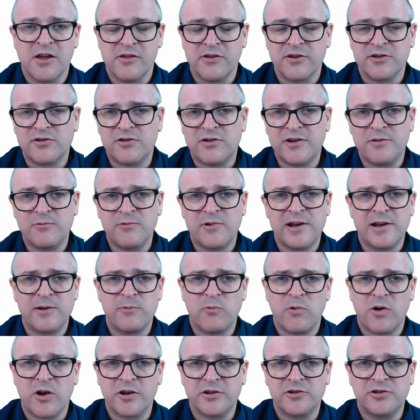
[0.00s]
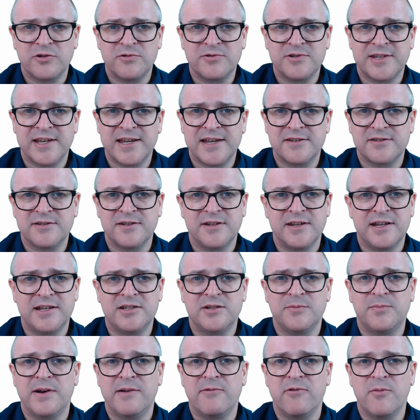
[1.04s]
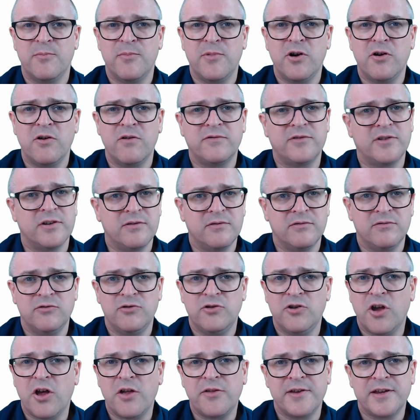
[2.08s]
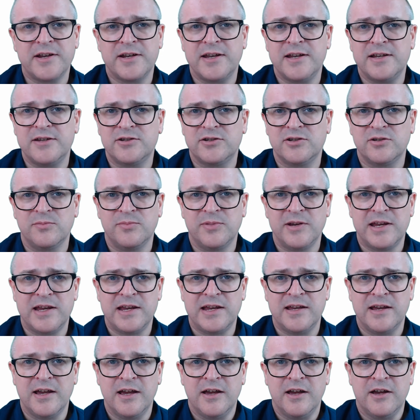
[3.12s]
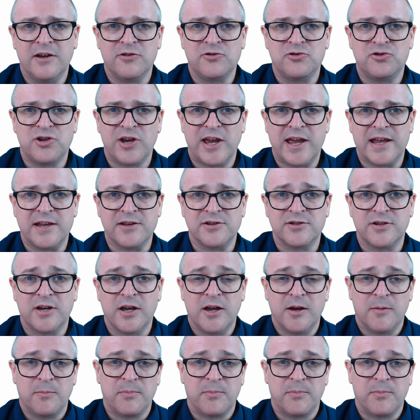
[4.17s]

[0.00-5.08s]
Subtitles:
There's only really 1 or 2 scenes that need to be removed, and nothing needs to be changed.